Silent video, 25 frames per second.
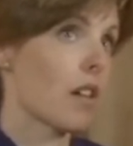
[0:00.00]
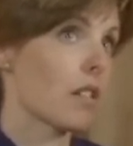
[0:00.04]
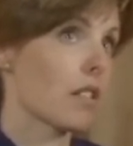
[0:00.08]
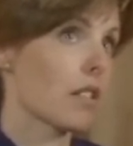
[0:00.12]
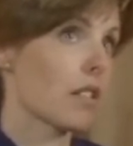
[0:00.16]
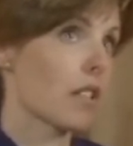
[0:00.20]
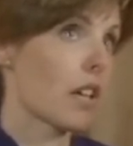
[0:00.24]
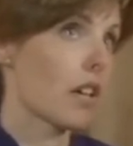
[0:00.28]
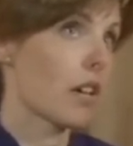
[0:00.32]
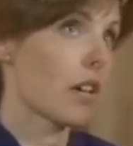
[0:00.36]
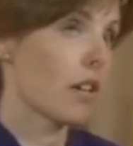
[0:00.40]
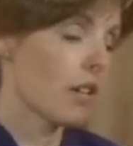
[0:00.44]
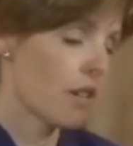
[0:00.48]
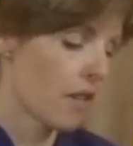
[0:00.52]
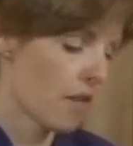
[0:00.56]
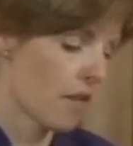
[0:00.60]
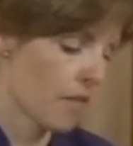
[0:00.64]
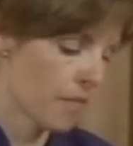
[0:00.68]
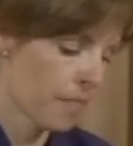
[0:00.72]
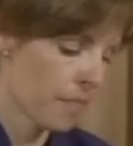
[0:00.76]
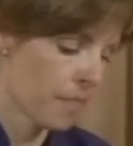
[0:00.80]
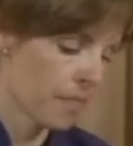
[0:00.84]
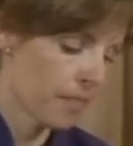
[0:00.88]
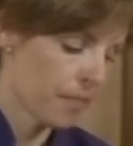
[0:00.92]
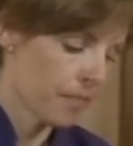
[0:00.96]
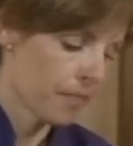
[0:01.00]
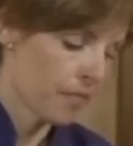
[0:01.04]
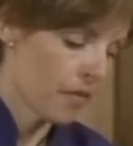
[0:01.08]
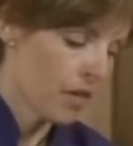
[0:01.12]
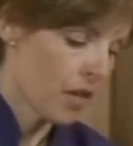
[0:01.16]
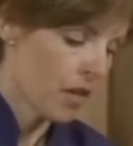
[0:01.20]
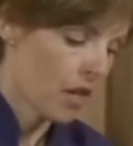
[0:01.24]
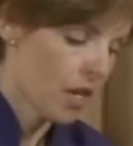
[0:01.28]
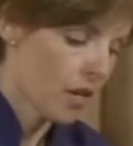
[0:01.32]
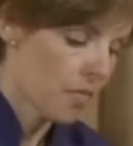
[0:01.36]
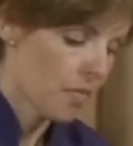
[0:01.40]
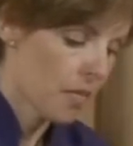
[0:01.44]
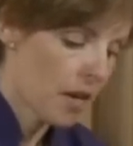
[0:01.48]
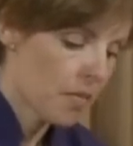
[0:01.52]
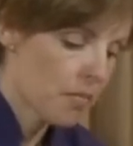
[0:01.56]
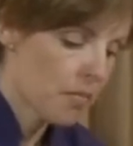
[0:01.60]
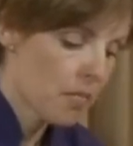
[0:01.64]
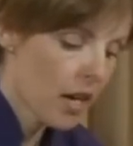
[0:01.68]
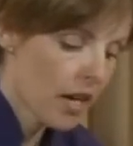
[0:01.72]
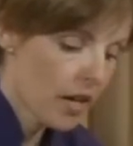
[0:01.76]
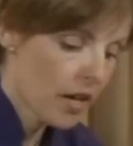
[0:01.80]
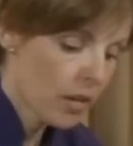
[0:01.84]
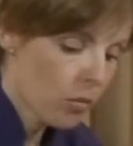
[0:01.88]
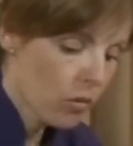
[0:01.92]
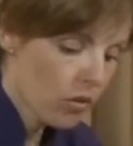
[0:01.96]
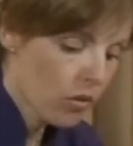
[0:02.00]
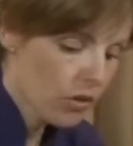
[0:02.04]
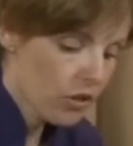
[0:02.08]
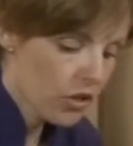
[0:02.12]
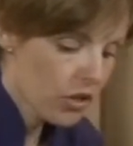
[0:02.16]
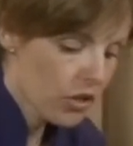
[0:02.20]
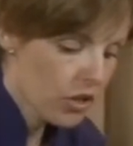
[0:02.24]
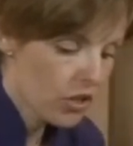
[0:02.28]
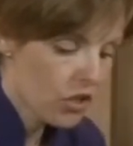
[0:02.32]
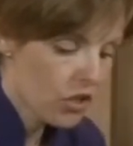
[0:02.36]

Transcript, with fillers: so um, I might want to